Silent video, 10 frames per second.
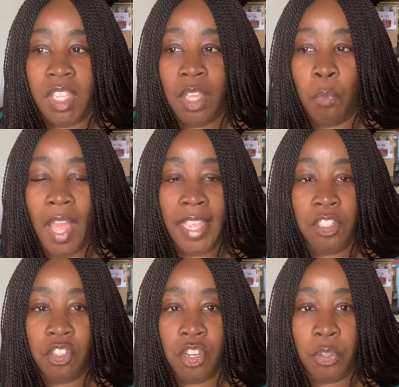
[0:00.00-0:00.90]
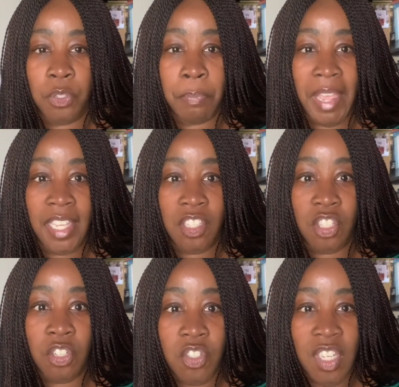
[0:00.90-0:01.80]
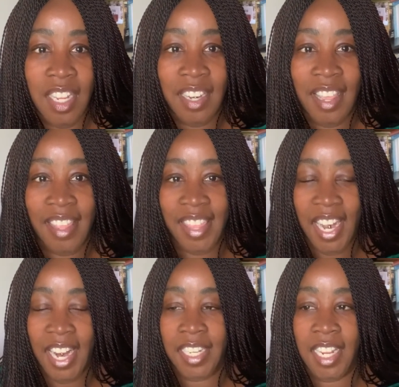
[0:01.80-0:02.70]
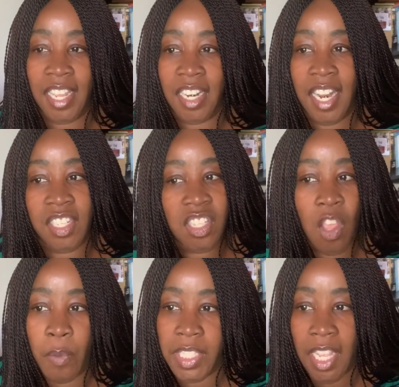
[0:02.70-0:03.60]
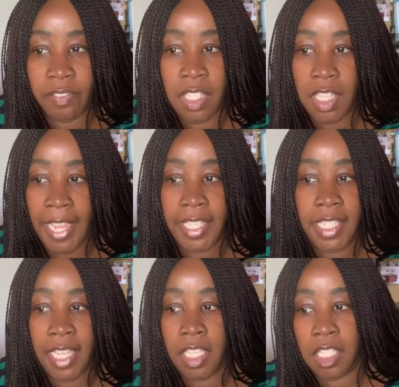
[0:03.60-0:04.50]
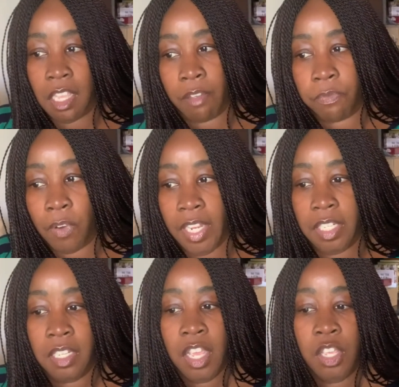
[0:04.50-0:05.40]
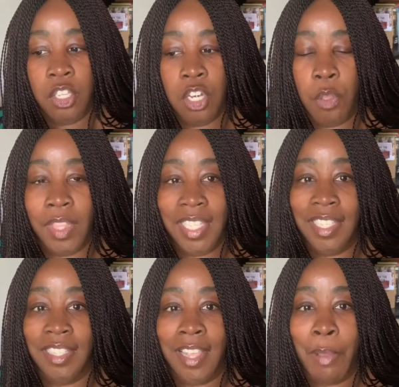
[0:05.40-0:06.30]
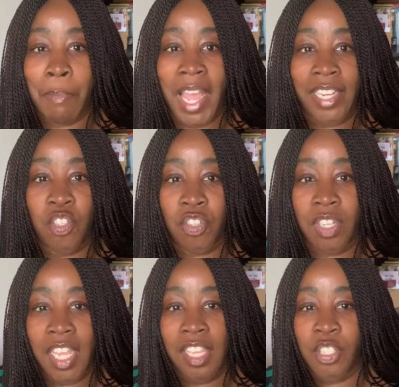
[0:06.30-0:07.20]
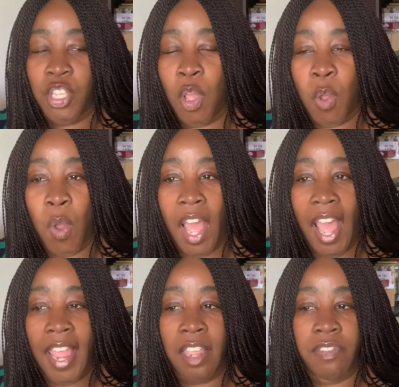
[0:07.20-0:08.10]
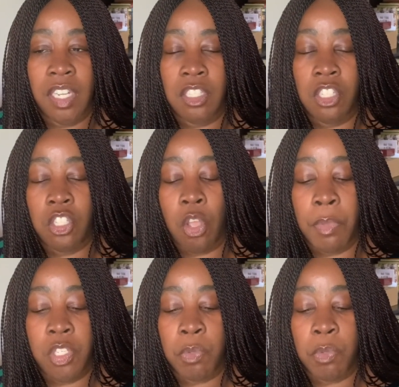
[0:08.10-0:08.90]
why I chose my surgeon that I did. And I just always have to say this up front. You know, this is my journey. So I have done so much